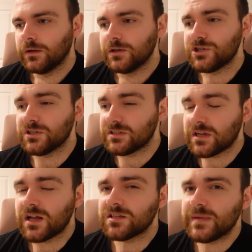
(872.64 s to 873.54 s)
Should
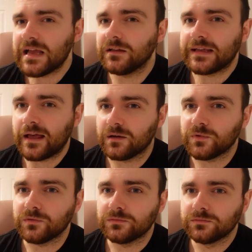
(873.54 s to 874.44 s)
start to be held
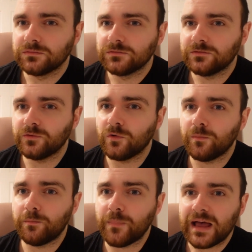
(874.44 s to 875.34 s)
accountable for
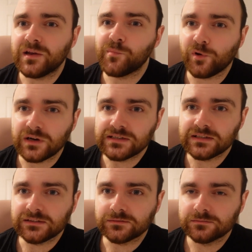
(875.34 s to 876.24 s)
bad
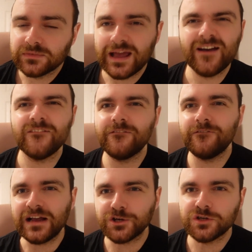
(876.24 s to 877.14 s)
pricing,
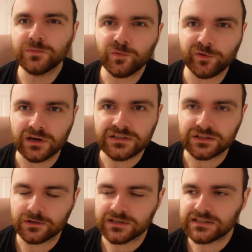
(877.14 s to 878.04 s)
fashionable price
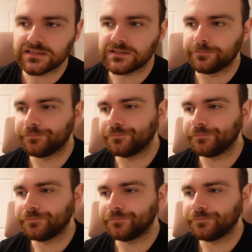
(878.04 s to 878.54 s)
increases.